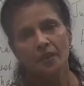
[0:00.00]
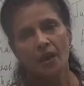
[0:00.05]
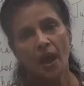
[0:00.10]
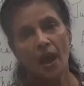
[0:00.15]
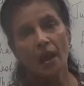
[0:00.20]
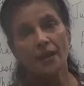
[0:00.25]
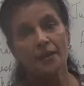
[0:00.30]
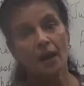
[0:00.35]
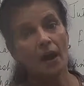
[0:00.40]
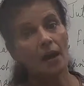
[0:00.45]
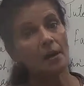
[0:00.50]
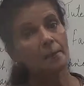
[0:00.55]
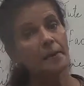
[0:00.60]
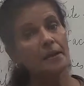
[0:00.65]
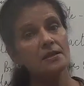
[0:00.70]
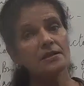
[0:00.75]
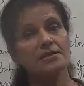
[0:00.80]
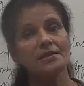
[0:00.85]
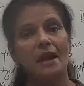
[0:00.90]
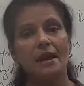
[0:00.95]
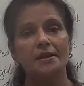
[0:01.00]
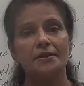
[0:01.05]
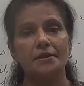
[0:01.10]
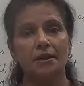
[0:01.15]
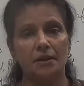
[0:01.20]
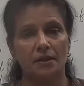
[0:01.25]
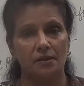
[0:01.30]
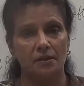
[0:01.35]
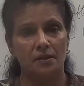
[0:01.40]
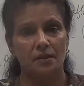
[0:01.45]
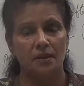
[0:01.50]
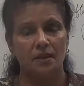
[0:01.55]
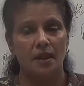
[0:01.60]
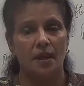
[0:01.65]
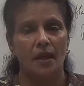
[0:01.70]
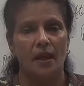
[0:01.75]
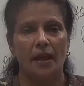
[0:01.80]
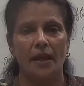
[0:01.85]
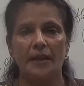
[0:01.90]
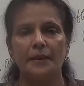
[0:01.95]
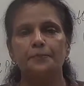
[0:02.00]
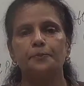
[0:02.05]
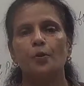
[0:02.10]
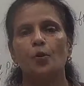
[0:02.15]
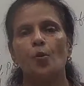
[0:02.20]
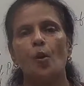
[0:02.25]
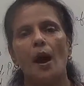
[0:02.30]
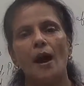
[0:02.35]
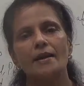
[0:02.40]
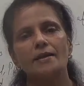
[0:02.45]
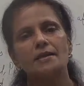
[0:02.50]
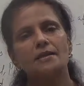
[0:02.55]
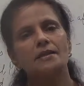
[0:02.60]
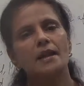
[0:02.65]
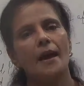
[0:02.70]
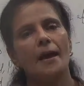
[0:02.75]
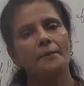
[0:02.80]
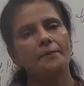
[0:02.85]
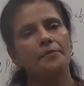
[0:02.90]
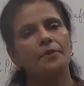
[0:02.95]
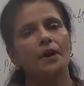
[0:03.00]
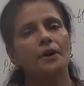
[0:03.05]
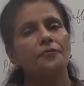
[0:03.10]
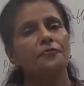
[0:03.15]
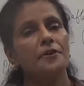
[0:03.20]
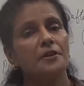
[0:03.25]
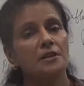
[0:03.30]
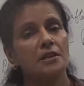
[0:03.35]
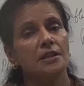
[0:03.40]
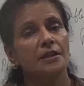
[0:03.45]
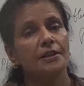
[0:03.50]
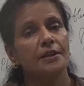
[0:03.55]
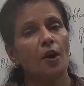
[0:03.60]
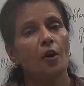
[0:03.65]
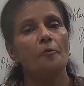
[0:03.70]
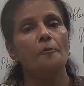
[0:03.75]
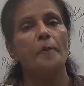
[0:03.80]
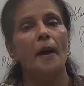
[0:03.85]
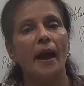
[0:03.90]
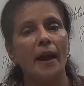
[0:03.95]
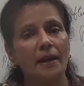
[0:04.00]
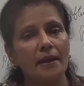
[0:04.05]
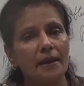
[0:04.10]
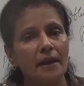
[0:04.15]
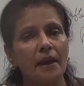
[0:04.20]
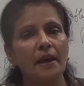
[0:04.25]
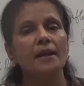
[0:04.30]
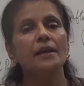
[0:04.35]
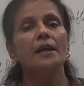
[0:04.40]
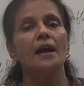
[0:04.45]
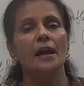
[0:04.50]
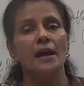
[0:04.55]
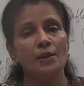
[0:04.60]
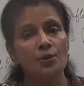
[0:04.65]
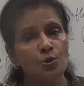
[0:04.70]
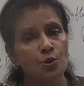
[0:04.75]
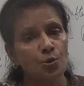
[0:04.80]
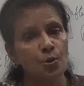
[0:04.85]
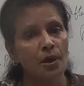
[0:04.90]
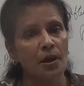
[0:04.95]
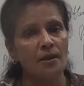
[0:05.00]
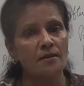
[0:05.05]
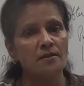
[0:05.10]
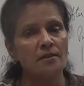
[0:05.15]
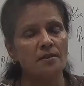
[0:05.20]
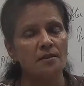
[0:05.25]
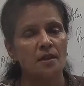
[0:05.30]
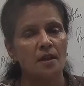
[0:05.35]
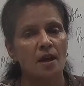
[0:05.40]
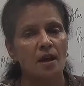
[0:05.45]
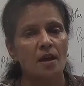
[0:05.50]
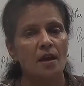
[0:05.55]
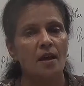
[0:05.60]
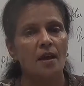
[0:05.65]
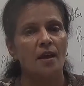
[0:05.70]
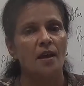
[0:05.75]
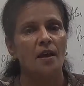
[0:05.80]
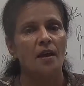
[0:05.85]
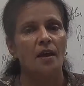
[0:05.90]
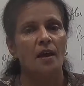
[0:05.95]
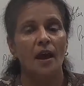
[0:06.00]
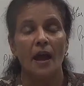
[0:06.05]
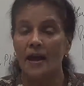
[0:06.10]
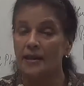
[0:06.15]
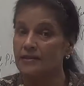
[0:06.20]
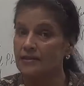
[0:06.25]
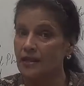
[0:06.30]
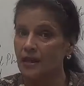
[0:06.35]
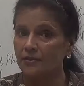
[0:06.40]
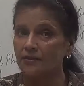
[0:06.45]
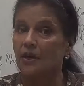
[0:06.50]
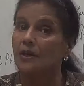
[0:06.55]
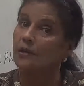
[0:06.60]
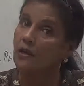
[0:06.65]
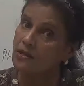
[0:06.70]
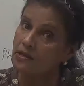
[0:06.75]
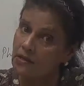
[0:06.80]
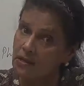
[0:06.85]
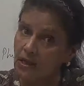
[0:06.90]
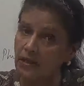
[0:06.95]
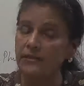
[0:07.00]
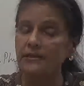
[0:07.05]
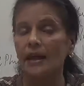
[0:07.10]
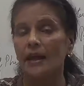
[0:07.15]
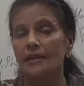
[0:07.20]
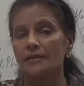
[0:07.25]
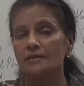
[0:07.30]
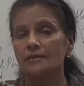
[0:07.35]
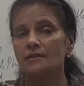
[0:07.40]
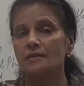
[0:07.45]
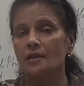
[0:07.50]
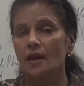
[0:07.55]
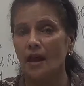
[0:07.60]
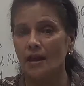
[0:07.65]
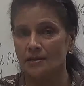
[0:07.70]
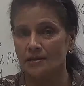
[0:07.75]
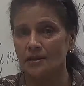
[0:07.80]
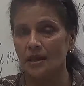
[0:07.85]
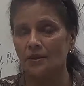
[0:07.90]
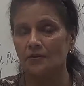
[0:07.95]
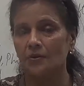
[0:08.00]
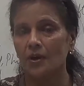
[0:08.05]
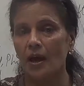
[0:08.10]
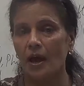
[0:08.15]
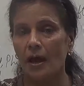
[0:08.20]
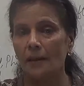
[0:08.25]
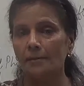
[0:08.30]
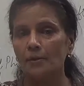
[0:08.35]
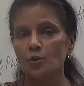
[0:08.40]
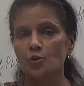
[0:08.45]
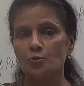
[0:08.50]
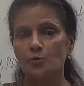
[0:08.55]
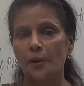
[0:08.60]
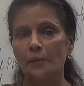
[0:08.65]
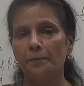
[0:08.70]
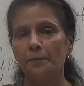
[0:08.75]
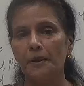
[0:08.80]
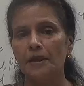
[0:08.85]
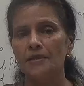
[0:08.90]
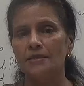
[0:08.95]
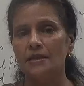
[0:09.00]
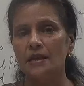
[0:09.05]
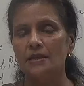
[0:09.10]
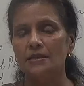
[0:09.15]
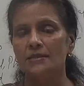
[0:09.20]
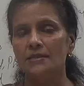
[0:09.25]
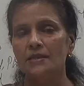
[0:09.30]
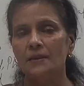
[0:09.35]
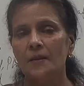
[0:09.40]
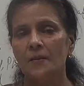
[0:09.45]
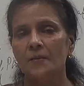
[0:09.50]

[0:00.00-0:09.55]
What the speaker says: an urban center, it provides them the facility of banking, insurance, etc., consultants, etc., amusement places.